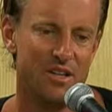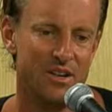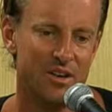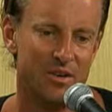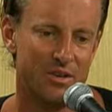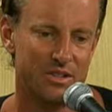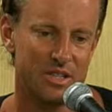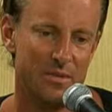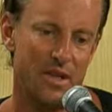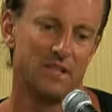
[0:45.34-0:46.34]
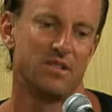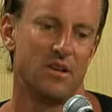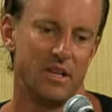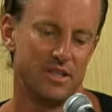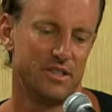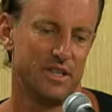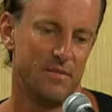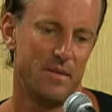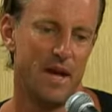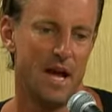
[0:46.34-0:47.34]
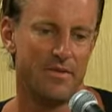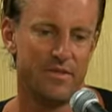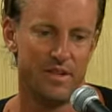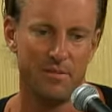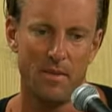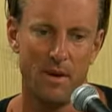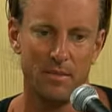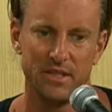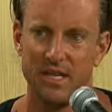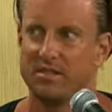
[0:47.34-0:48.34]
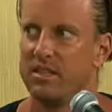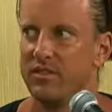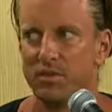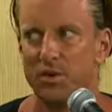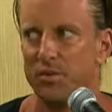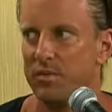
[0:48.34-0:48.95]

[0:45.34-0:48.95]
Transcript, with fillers: you know, or some of that song, I should say, maybe half of it in my mom and dad's living room,